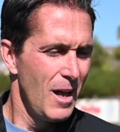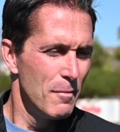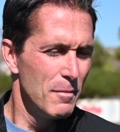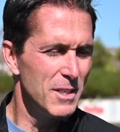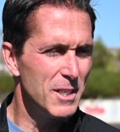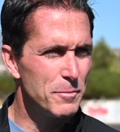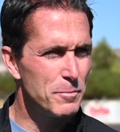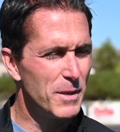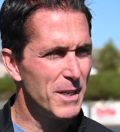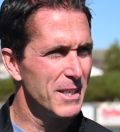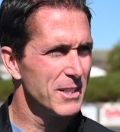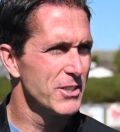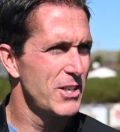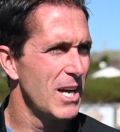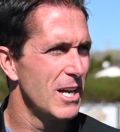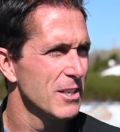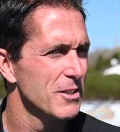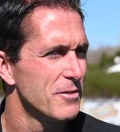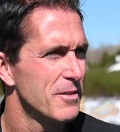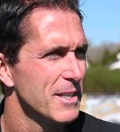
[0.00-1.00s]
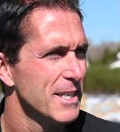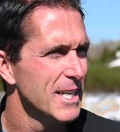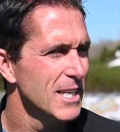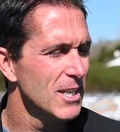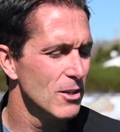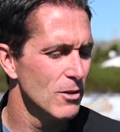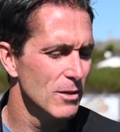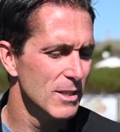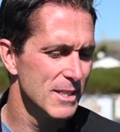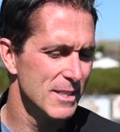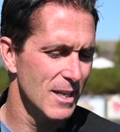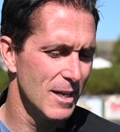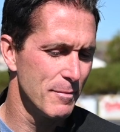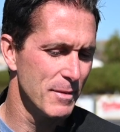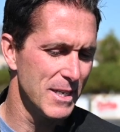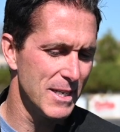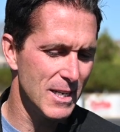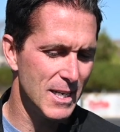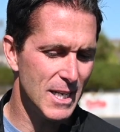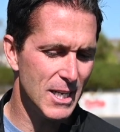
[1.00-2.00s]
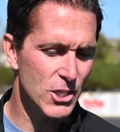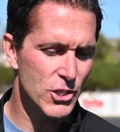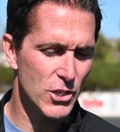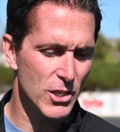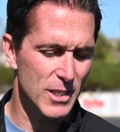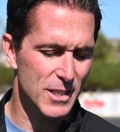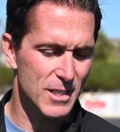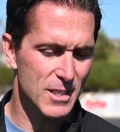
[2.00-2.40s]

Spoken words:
I think the biggest challenge for Nico is, I don't know